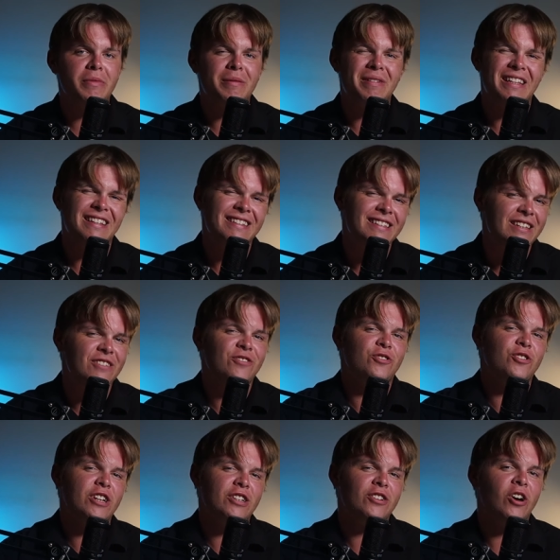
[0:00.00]
maybe the Sinister
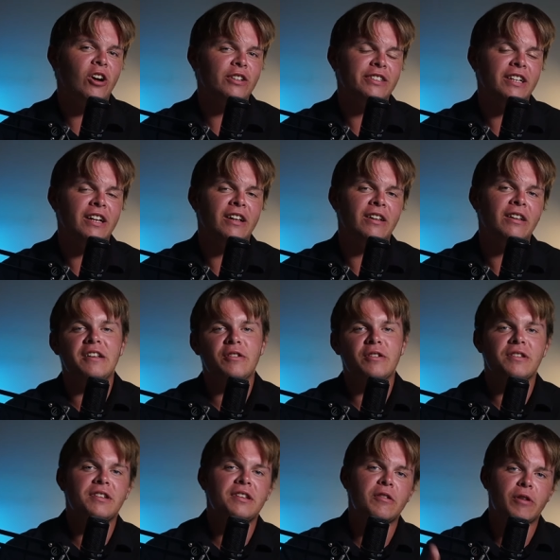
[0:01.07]
Six cartel. You can
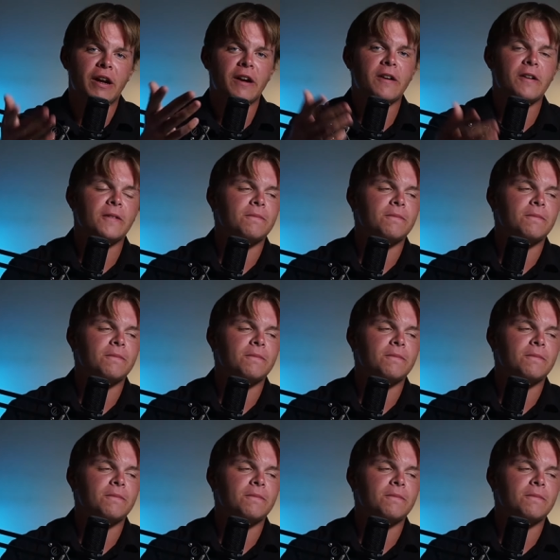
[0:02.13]
see it right here.